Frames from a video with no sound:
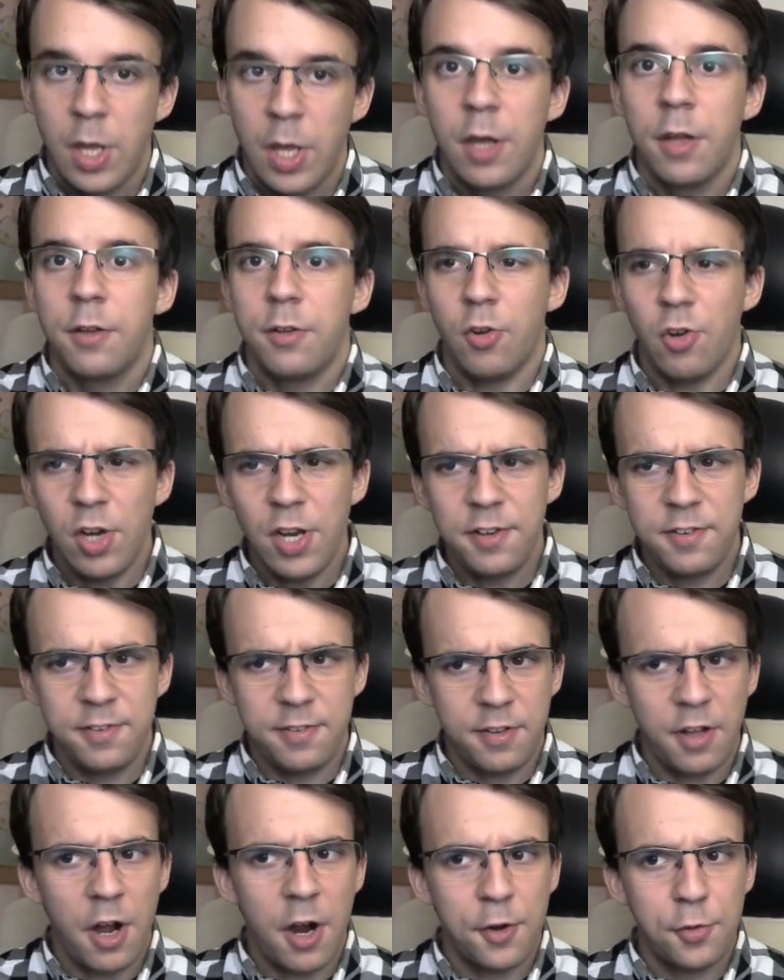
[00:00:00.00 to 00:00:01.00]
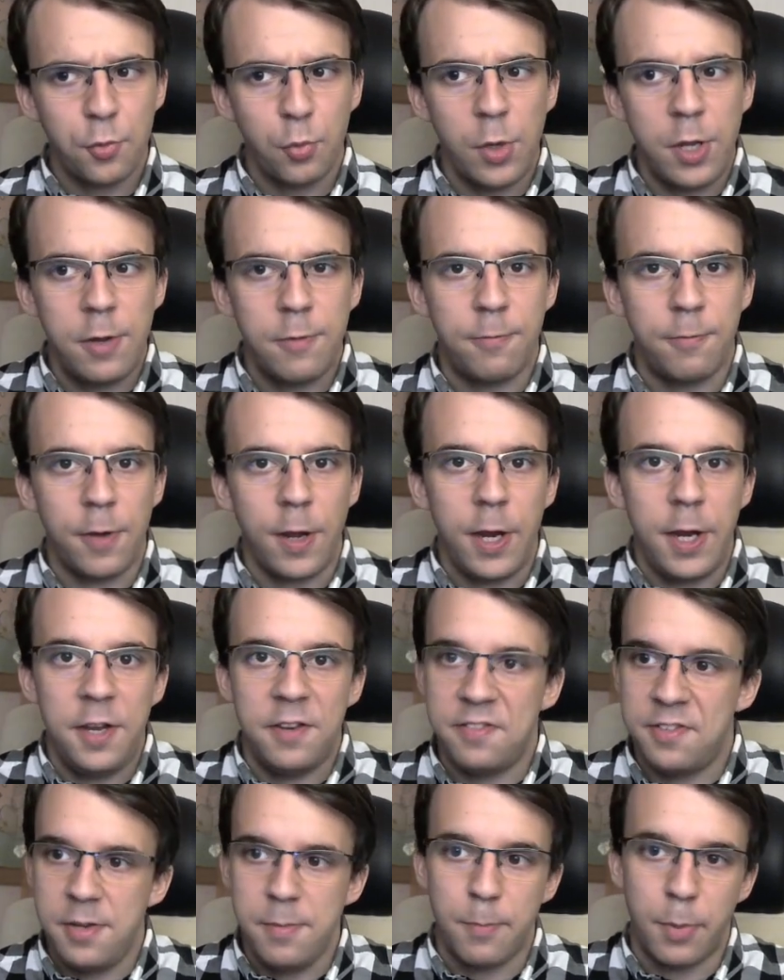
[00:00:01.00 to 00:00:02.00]
So let's start with a
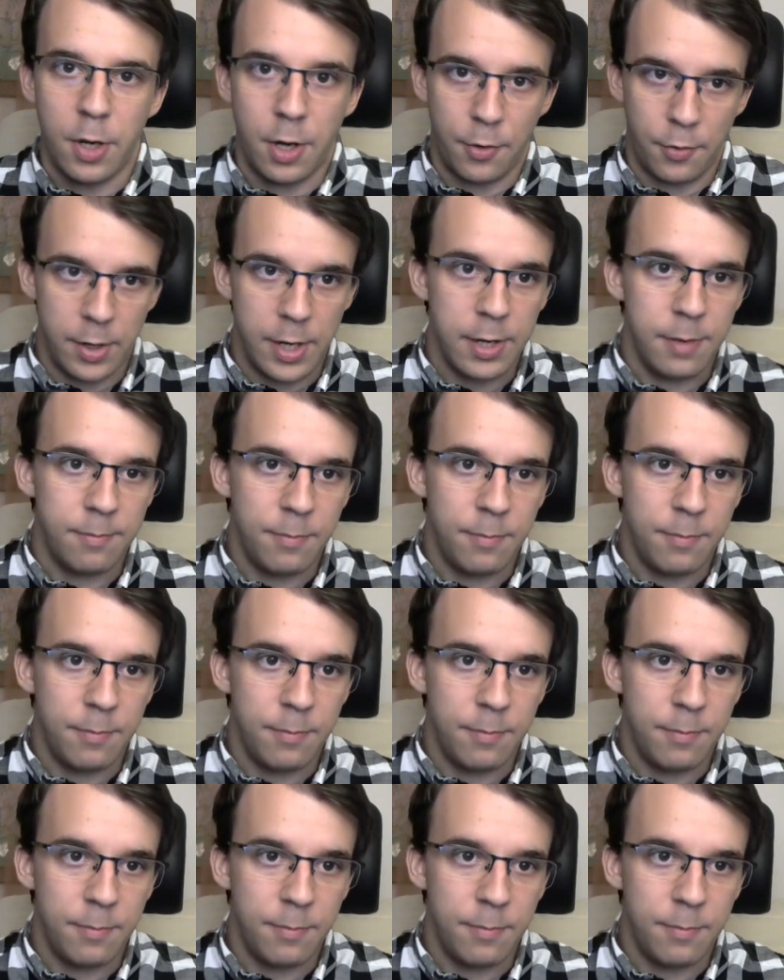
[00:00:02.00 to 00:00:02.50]
simple array.